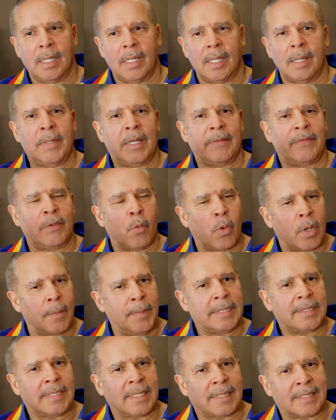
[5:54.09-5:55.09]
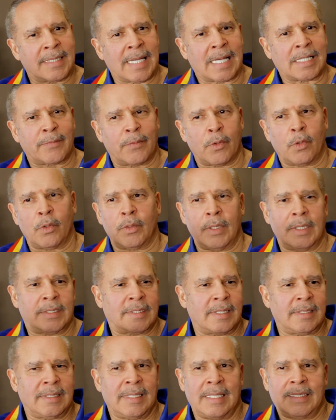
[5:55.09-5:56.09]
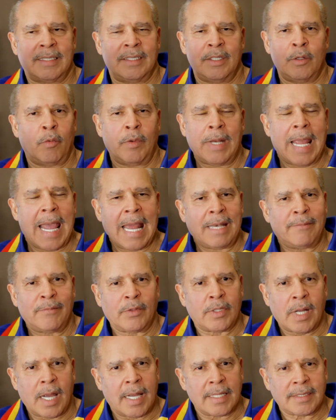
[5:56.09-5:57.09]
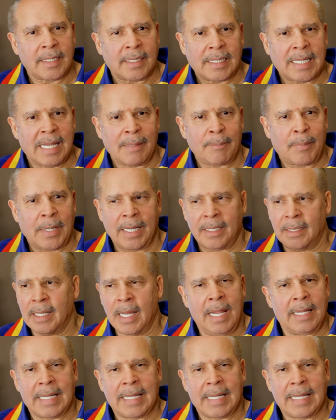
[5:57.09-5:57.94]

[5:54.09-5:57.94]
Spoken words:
I mean, if you want to be successful, you're an advertising campaign.